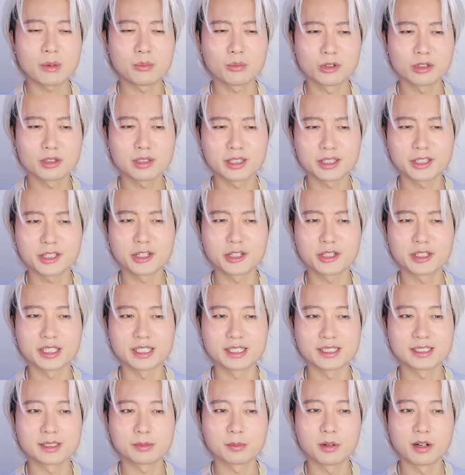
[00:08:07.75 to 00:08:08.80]
I'm really
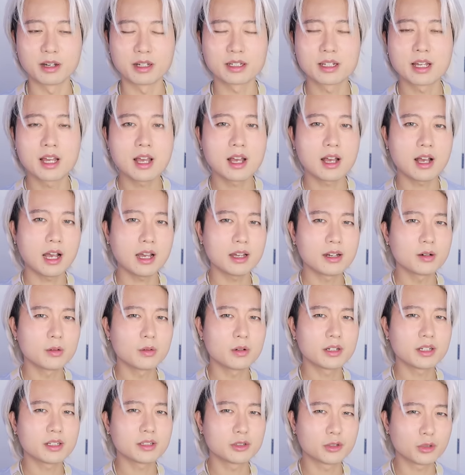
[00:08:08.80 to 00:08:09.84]
curious, but I don't
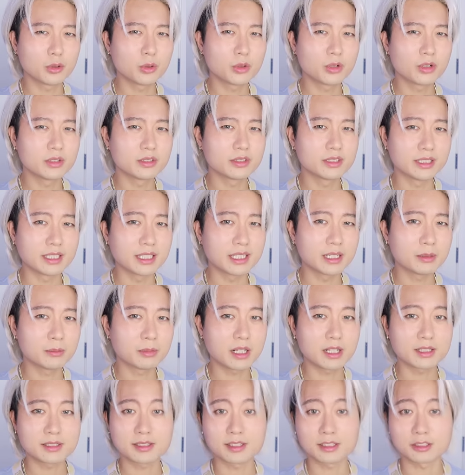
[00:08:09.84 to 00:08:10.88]
want to Google knee
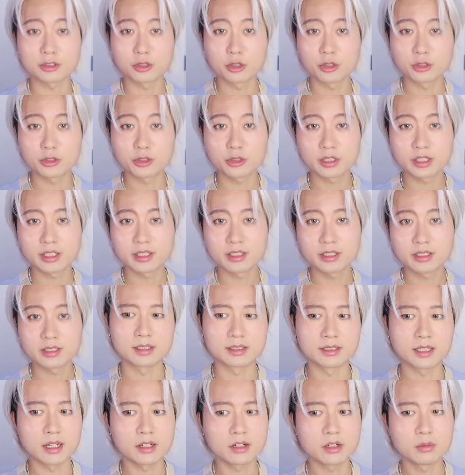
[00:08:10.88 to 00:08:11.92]
plastic surgery,
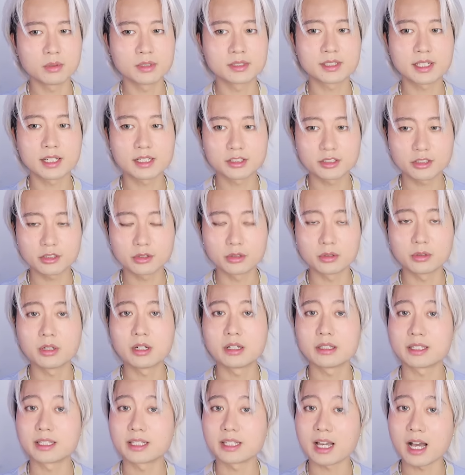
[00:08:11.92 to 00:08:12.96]
because I know once I
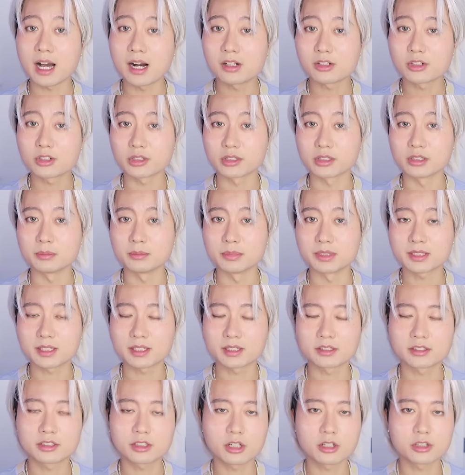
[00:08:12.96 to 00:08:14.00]
do, the algorithm is
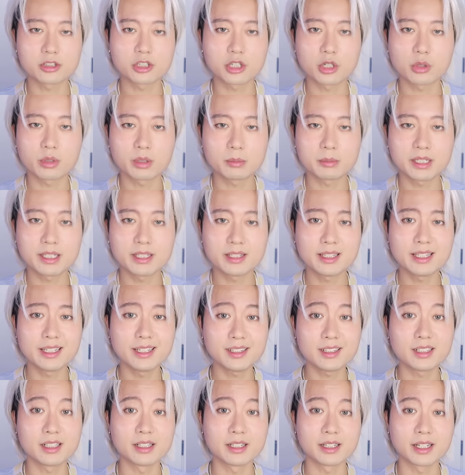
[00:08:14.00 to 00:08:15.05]
going to start showing me
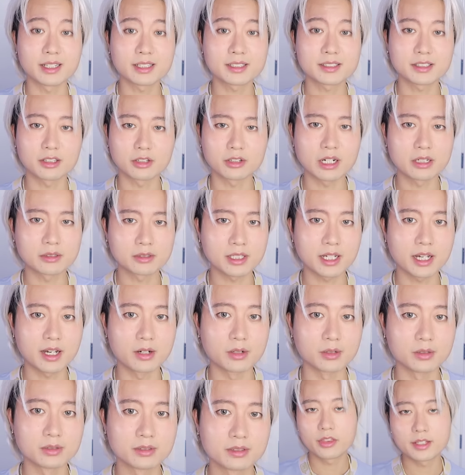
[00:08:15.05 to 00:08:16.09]
knee clinics around
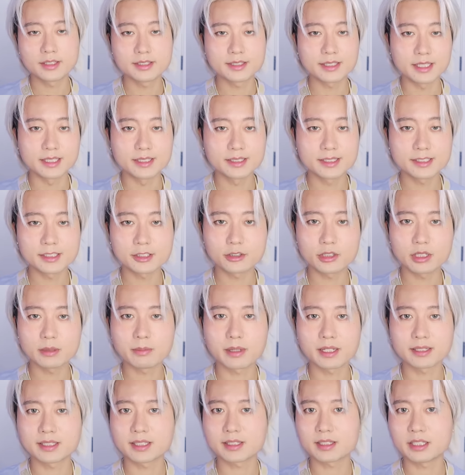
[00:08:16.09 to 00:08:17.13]
town. This industry
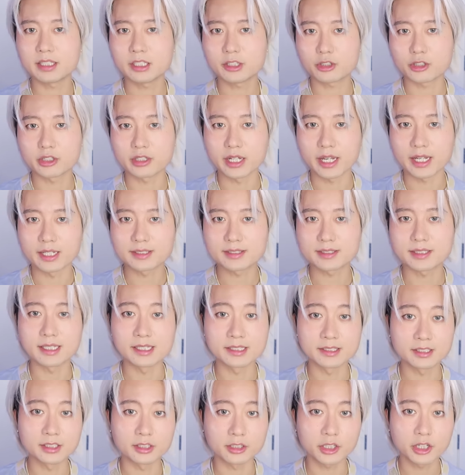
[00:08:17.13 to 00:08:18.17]
basically creates
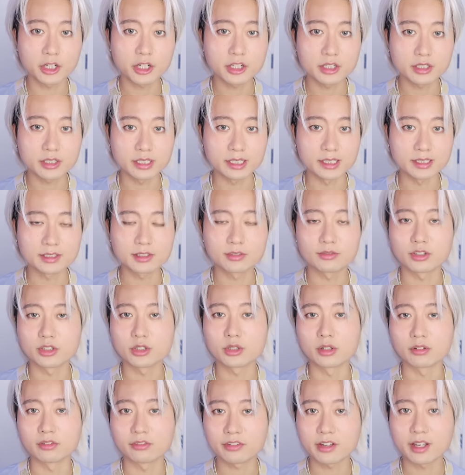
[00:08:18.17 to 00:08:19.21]
insecurities for
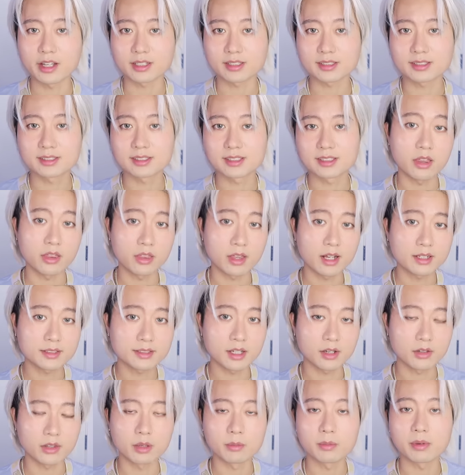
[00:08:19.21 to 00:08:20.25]
you to fix, and
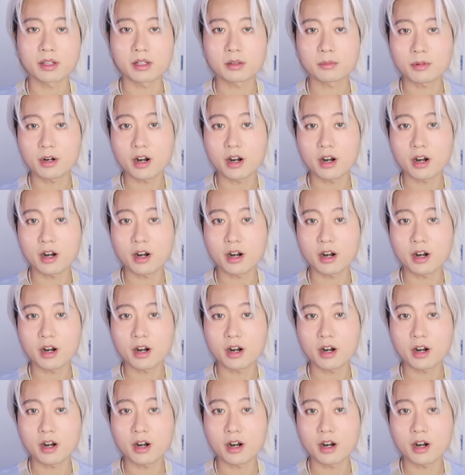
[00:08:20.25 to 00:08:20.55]
that's how they make a